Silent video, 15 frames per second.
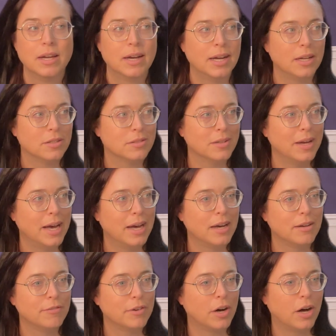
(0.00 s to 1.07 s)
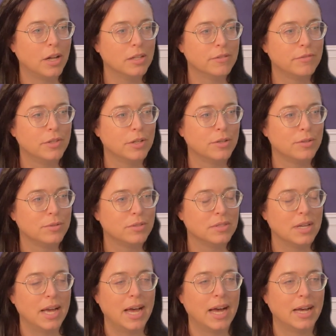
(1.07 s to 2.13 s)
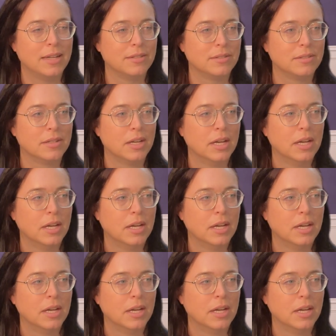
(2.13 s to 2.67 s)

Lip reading: I also have all of those as